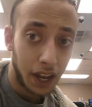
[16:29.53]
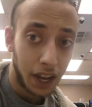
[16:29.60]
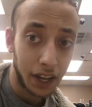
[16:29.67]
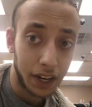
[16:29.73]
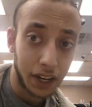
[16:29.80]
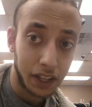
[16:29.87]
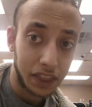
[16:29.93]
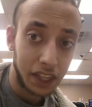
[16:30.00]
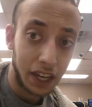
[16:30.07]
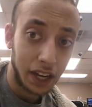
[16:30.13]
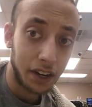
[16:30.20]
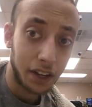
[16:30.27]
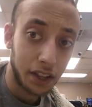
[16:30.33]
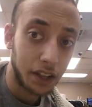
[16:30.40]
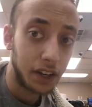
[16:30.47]
And at the
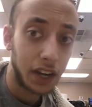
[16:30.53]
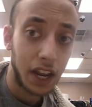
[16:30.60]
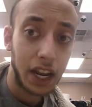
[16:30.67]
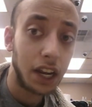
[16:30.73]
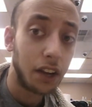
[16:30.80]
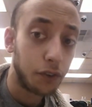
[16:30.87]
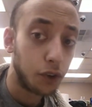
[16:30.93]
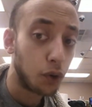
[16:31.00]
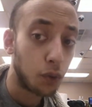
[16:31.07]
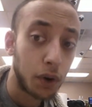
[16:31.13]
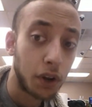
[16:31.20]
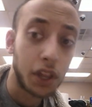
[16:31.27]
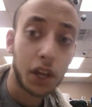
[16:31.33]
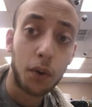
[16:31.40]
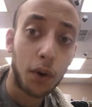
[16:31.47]
end of the day, if you
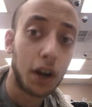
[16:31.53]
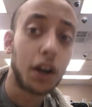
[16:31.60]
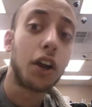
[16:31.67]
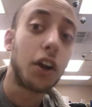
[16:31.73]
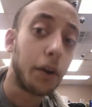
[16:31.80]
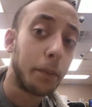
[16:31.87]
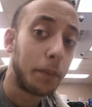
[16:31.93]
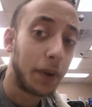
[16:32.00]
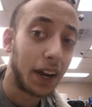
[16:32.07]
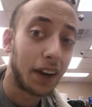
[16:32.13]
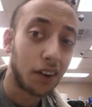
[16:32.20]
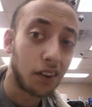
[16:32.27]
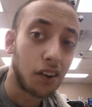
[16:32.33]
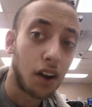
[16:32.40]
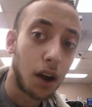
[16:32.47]
really want a good
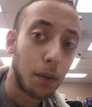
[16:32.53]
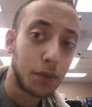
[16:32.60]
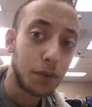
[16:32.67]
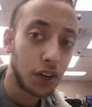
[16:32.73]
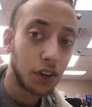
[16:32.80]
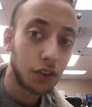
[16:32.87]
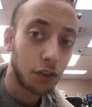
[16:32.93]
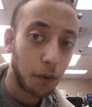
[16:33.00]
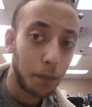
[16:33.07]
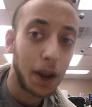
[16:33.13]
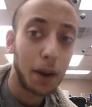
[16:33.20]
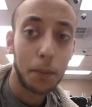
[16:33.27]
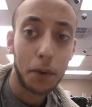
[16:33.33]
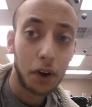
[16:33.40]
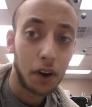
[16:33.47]
picker up, just
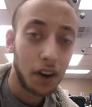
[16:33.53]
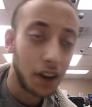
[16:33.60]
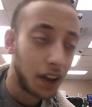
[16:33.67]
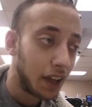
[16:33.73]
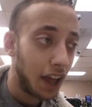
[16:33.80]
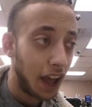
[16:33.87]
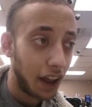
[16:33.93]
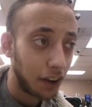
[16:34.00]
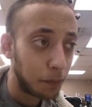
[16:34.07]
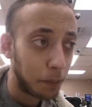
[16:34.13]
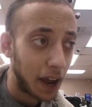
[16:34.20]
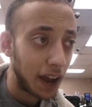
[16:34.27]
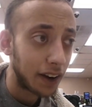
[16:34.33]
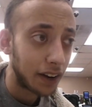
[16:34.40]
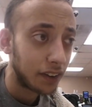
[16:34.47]
remember, as
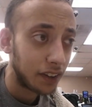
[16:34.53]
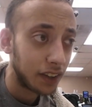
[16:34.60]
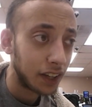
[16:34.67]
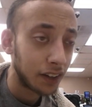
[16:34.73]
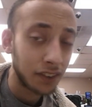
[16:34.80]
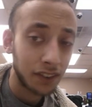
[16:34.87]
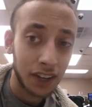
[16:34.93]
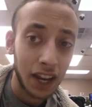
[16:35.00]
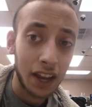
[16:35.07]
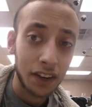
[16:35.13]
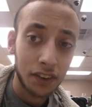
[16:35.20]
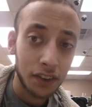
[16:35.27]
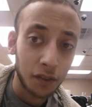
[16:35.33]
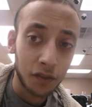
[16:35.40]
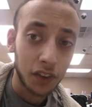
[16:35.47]
bad as things
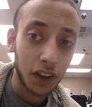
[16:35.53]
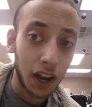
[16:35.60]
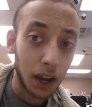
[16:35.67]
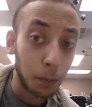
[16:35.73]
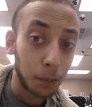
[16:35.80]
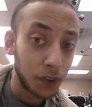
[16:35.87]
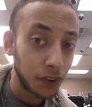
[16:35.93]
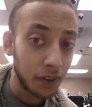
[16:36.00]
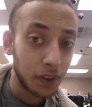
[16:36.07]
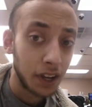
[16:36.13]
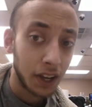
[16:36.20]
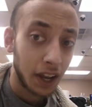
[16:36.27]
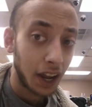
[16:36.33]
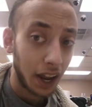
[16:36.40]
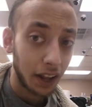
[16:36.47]
get sometimes,
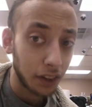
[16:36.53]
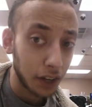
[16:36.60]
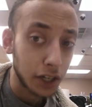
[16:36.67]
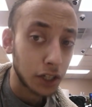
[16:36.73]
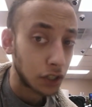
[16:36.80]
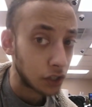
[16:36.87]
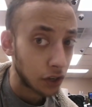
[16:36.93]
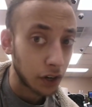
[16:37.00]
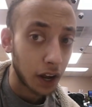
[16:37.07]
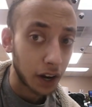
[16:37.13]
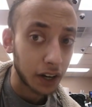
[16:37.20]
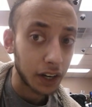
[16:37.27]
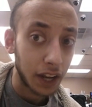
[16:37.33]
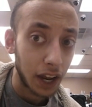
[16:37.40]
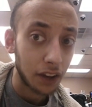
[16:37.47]
at least you're
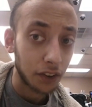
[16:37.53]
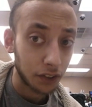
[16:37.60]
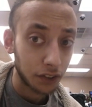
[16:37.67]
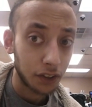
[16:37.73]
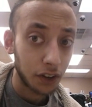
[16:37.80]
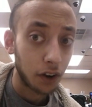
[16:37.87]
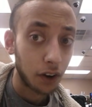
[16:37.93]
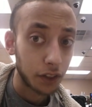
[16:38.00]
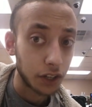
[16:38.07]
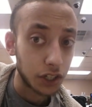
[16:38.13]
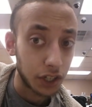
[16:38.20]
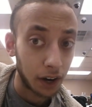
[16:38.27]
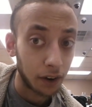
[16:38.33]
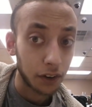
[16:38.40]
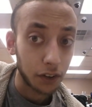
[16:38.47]
not a guest on the
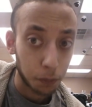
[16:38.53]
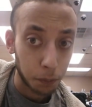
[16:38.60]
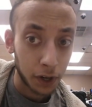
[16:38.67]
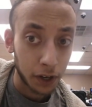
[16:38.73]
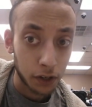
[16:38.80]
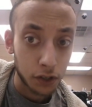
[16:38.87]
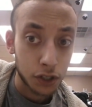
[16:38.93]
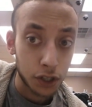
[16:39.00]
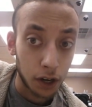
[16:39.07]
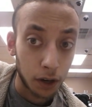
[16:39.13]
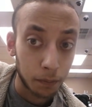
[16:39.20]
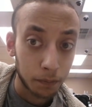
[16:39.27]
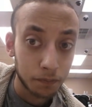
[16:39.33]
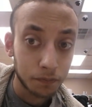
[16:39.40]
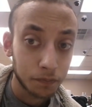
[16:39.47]
Jerry Springer
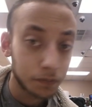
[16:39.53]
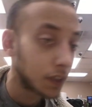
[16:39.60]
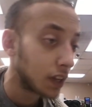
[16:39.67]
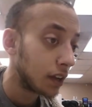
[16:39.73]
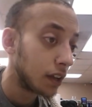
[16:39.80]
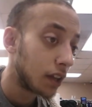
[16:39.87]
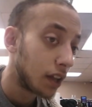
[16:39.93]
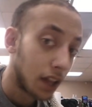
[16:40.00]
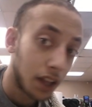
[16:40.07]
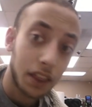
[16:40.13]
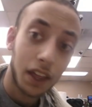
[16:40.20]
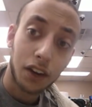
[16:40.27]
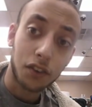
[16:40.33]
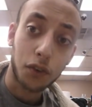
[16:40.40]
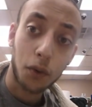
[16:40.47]
Show.
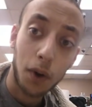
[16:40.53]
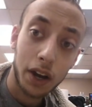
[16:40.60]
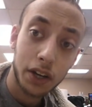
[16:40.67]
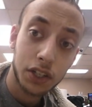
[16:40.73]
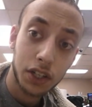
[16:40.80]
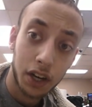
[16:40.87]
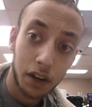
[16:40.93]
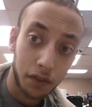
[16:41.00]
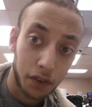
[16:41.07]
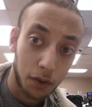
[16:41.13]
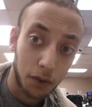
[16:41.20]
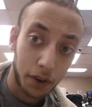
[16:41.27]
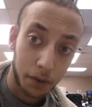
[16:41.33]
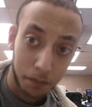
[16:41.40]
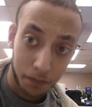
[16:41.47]
Thanks for watching,
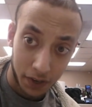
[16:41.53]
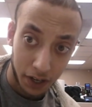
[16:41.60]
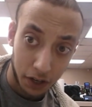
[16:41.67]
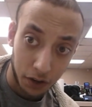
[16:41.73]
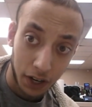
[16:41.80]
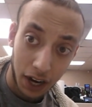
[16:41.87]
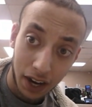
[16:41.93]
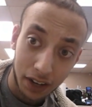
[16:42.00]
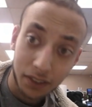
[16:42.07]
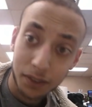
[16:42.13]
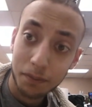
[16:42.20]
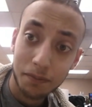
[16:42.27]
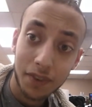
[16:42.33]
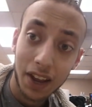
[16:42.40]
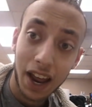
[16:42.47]
everyone. You
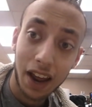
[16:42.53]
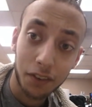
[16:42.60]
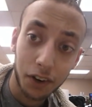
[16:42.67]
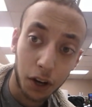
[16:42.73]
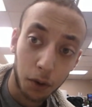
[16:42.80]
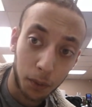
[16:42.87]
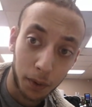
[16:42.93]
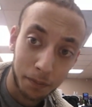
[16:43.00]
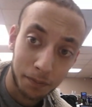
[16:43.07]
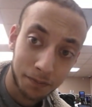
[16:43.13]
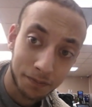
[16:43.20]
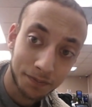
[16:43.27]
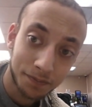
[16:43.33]
guys have a good one.